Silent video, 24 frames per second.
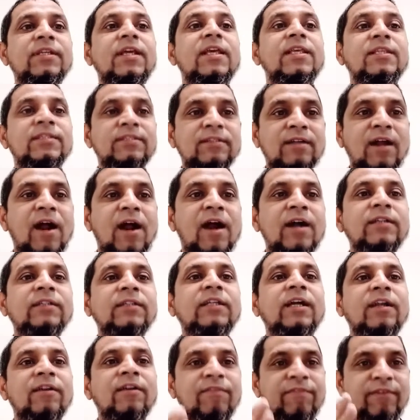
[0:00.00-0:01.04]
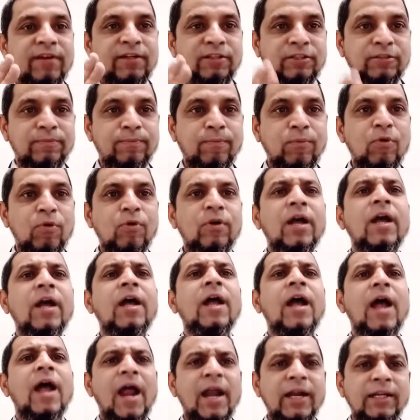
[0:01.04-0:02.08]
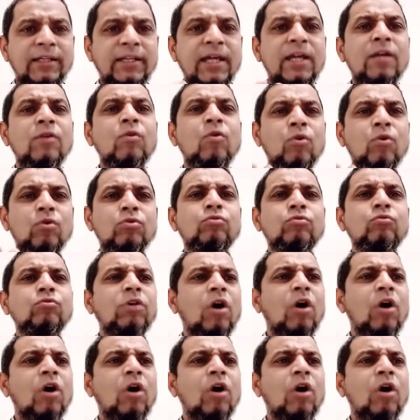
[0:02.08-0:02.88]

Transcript: start the reference book and then goes to the